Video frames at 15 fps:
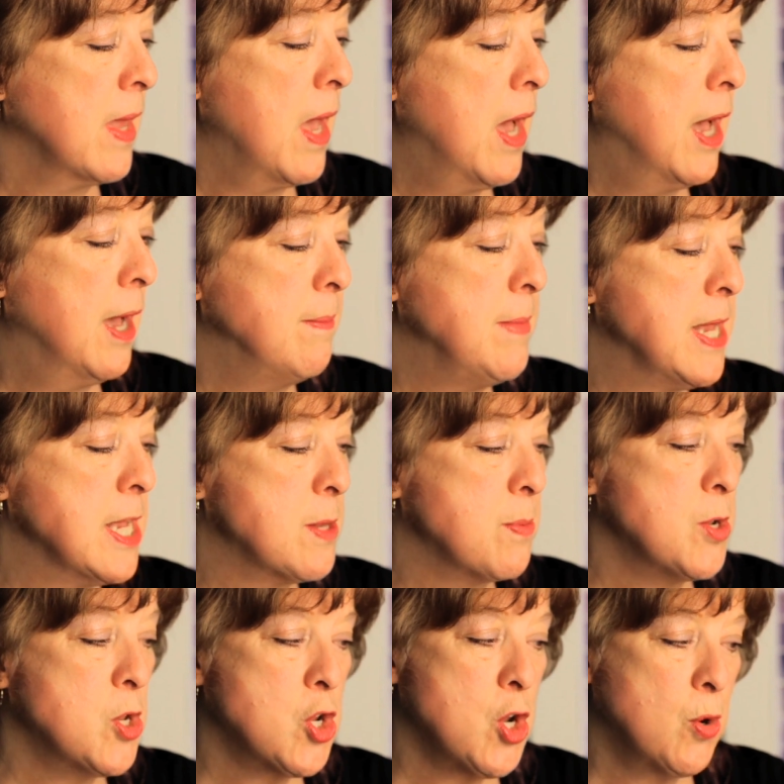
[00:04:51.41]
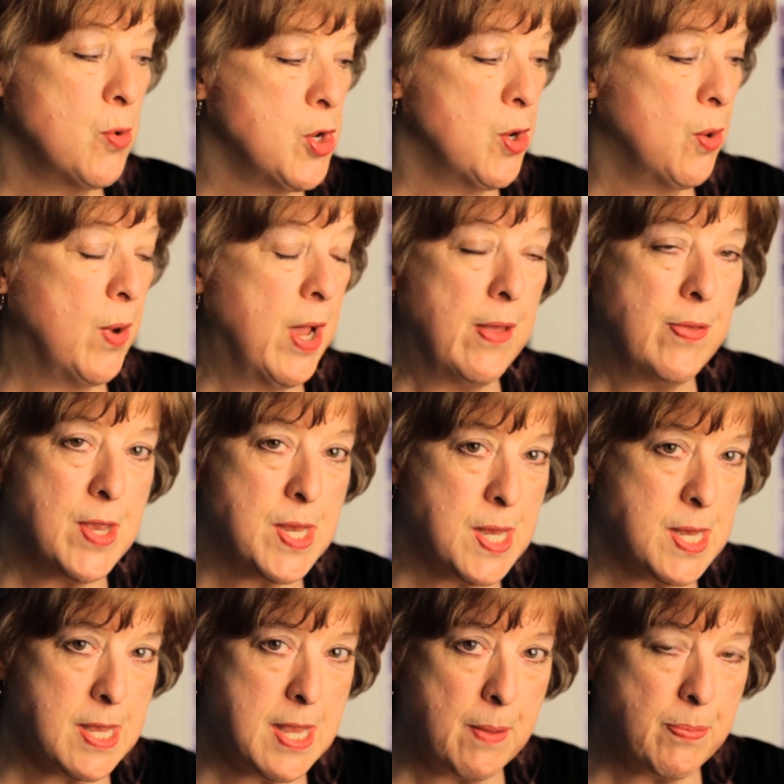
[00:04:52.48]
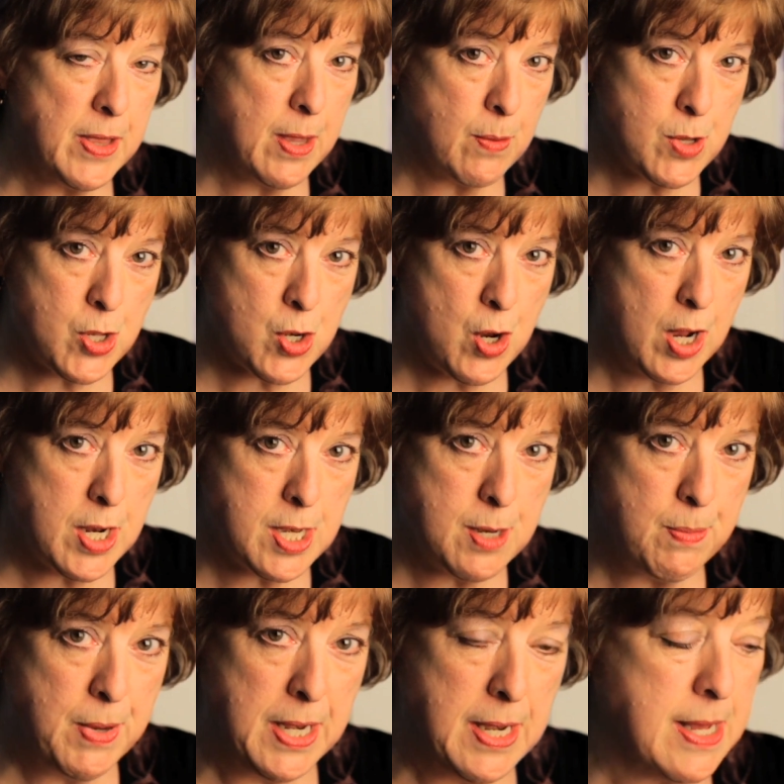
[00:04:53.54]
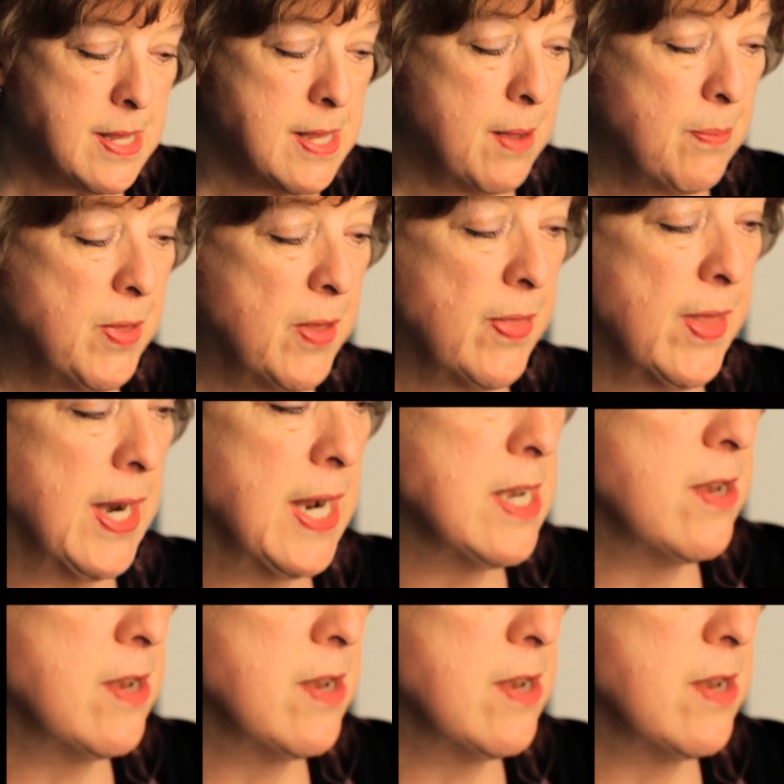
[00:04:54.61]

Um, has been shown to, and this is something that was taught to me, not something that I